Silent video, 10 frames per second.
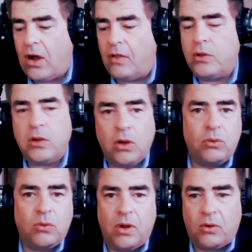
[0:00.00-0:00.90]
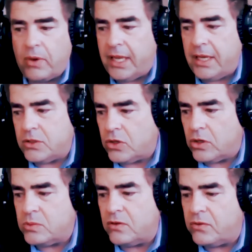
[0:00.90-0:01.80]
on the low rate in
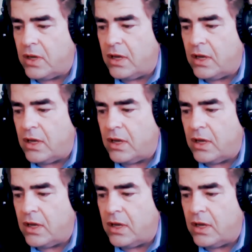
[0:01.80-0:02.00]
terms of,